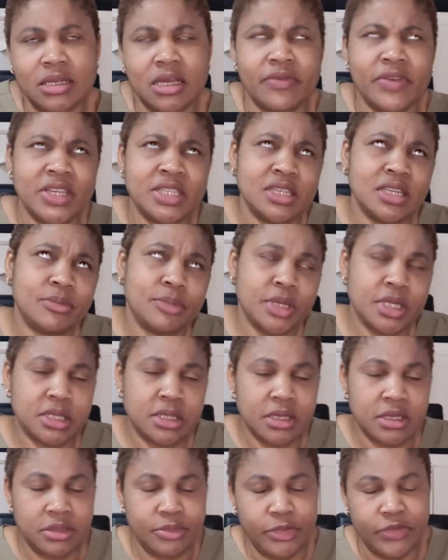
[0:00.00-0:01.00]
Have I said
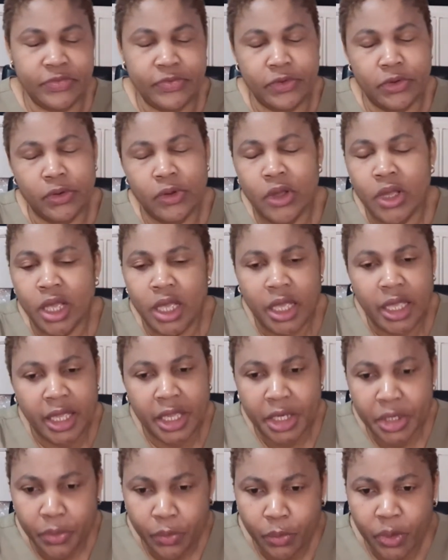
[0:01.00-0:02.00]
blisters before?
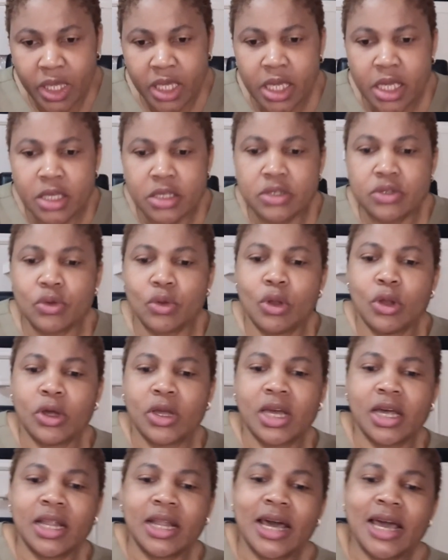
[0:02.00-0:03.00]
Anyway, so
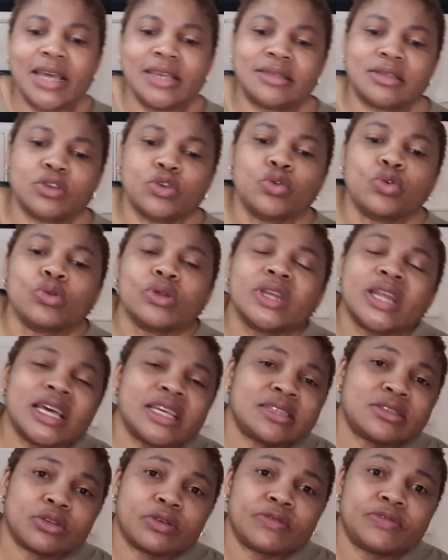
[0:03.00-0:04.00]
localized
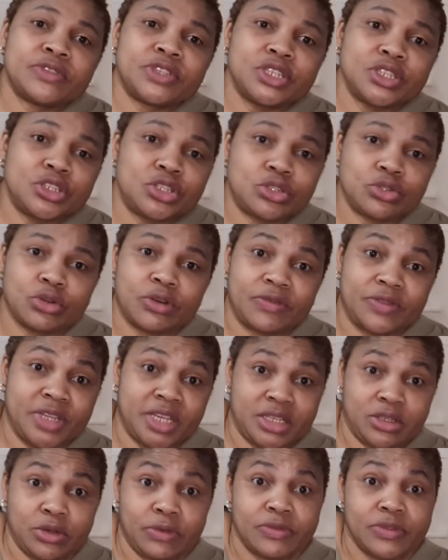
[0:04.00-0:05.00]
coolness of tissue, of
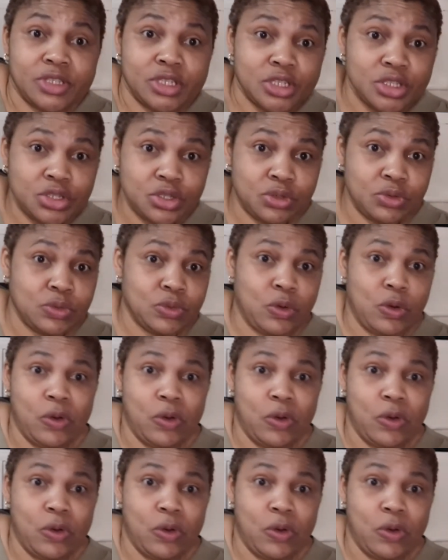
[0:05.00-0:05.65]
depth of tissue,